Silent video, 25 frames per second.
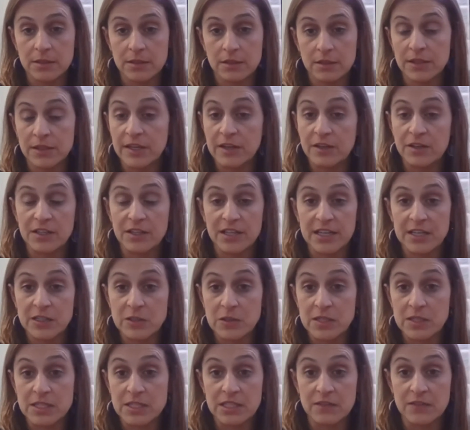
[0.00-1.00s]
You're here today,
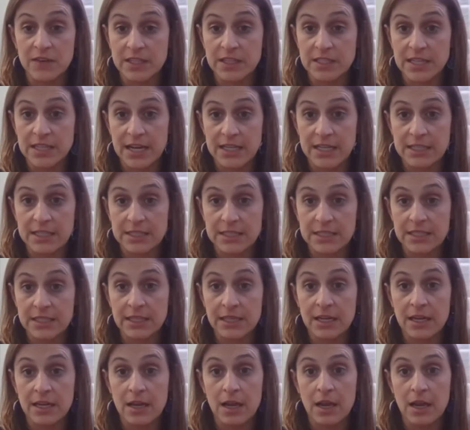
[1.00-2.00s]
so this is
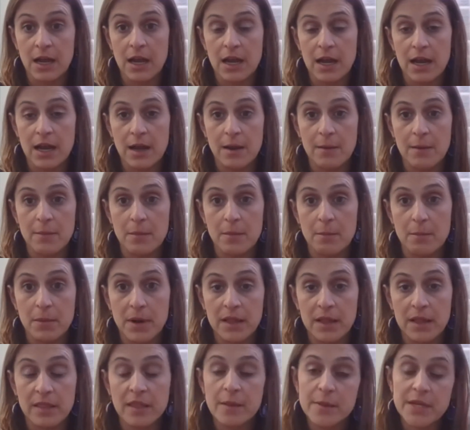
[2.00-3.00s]
fantastic.
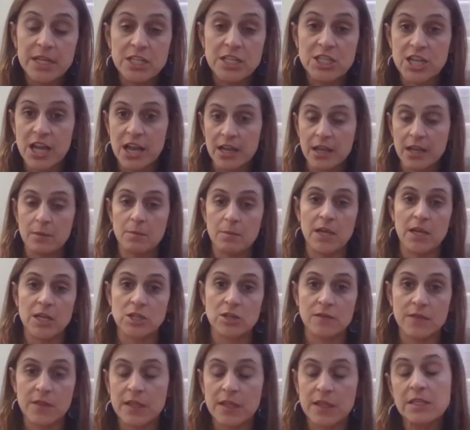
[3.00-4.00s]
But let me check and make
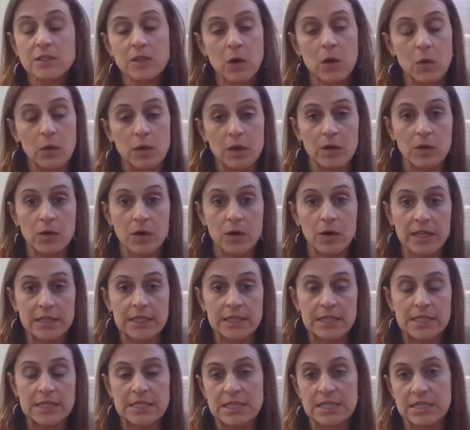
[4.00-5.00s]
sure everything's coded
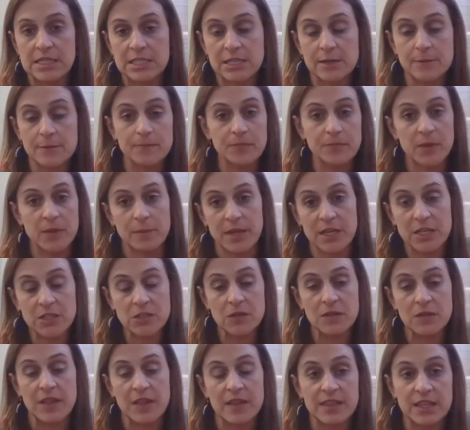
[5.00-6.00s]
correctly in the system and make
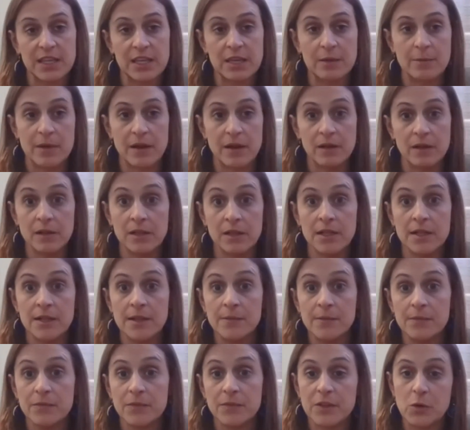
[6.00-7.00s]
sure that the email
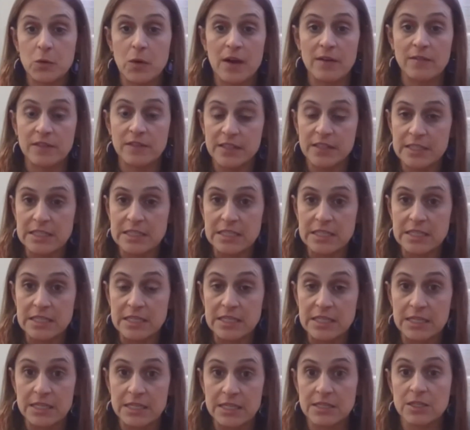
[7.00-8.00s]
you have
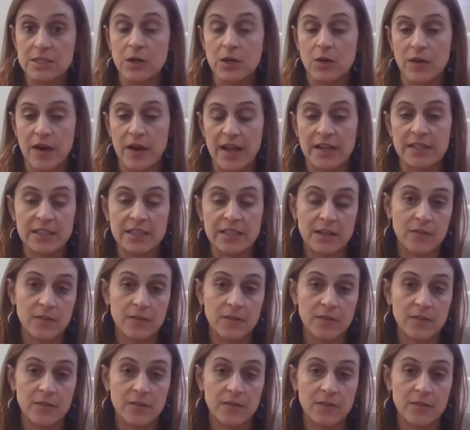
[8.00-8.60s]
listed is correct.